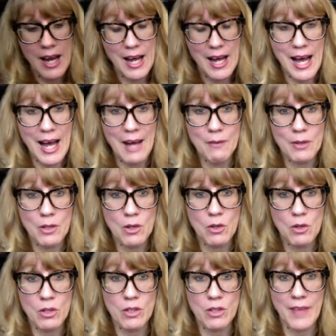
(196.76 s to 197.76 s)
I would
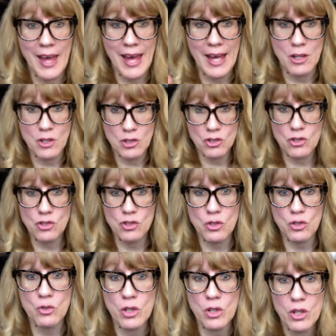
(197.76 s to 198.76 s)
order that
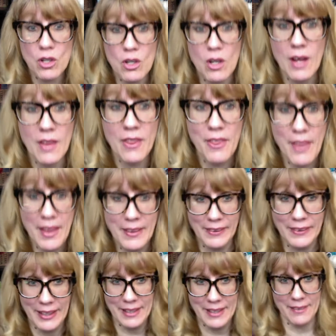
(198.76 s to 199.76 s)
sooner than
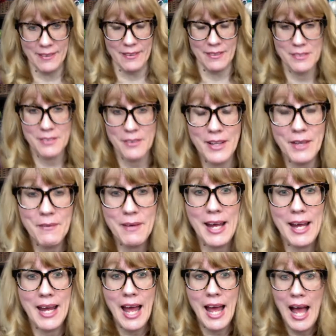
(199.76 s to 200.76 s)
later. So
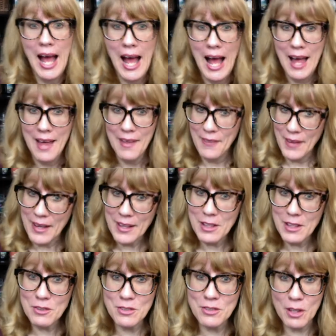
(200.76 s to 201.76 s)
anyway, thank
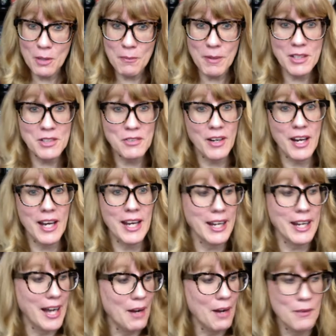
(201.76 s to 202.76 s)
you so much for
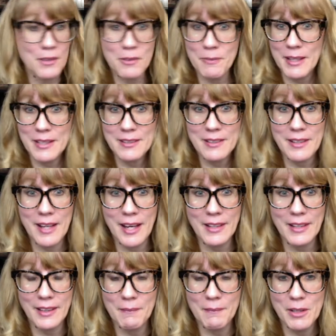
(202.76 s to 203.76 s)
hanging out with me today.
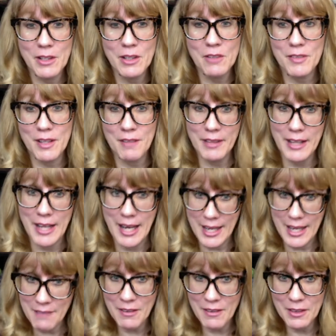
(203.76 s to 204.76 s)
Let me know if you have any
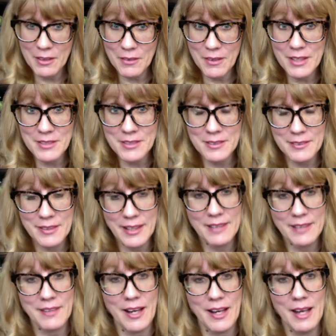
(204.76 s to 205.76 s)
Avon questions. Like I
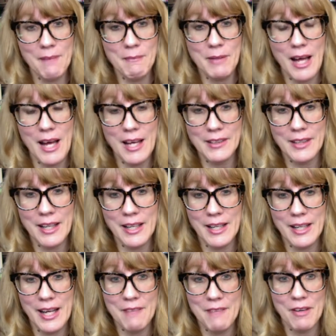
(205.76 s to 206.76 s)
said, I am an online
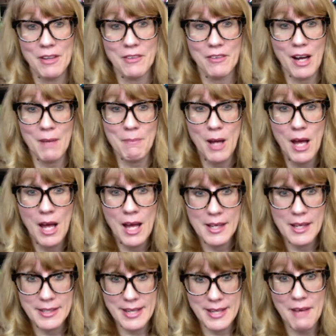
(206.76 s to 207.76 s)
Avon rep.
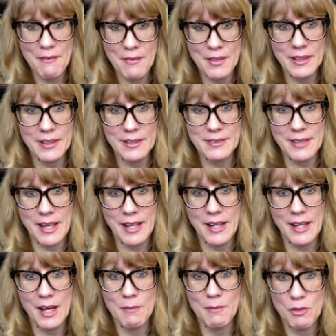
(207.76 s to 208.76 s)
Definitely sign
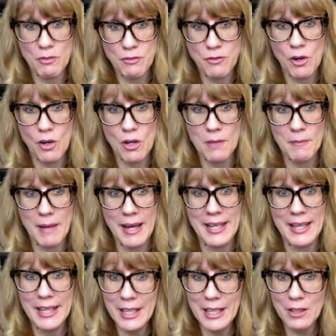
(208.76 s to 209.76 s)
up for
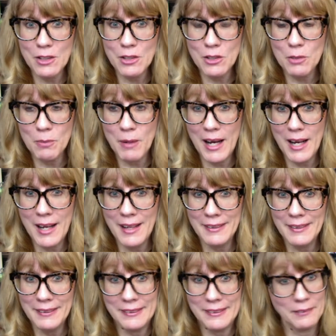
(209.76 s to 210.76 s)
my
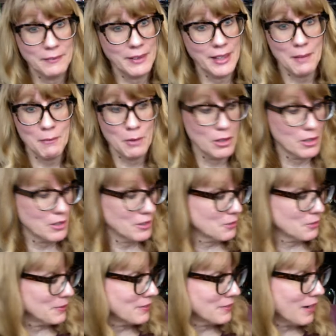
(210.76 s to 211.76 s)
e-coupon because we got more
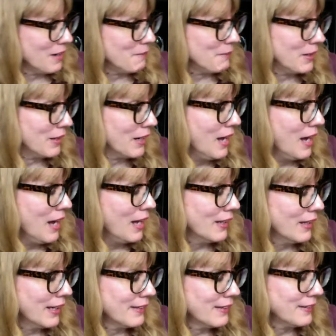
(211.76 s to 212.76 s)
Christmas coming.
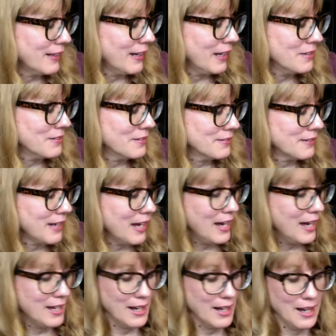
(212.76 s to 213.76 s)
Like I said, I just
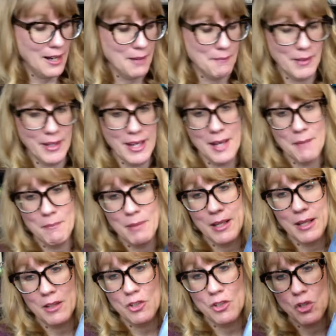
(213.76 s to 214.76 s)
got the
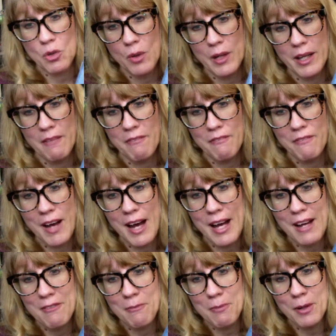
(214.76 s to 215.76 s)
Campaign
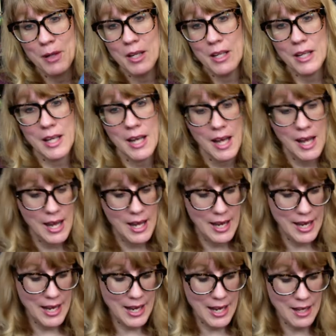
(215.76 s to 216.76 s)
25 book,
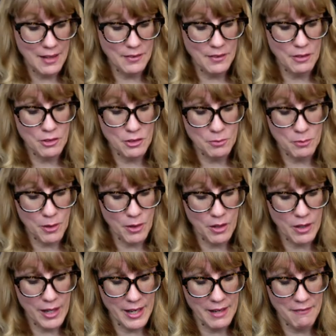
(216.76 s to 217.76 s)
and there's
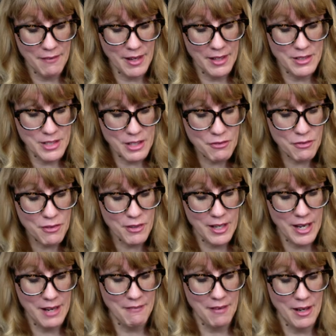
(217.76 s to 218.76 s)
more Avon, different
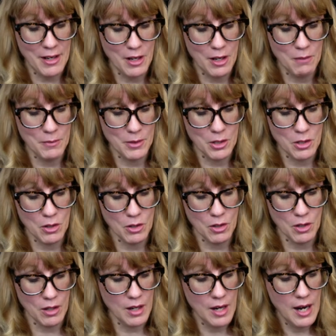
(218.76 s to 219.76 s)
Avon home
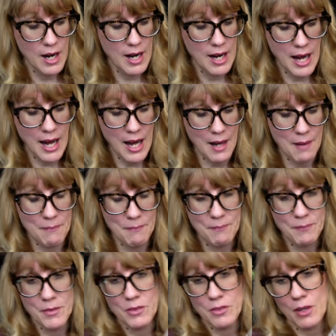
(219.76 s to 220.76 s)
decor.
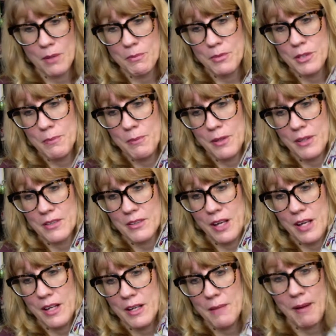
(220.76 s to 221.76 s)
So I'm super
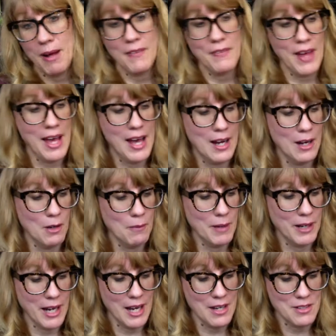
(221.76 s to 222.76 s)
excited about that. Oh
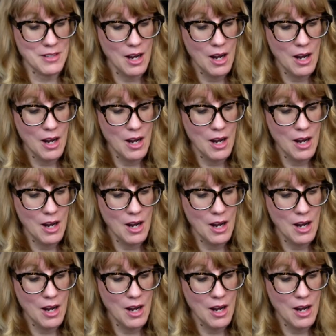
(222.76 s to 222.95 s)
my gosh.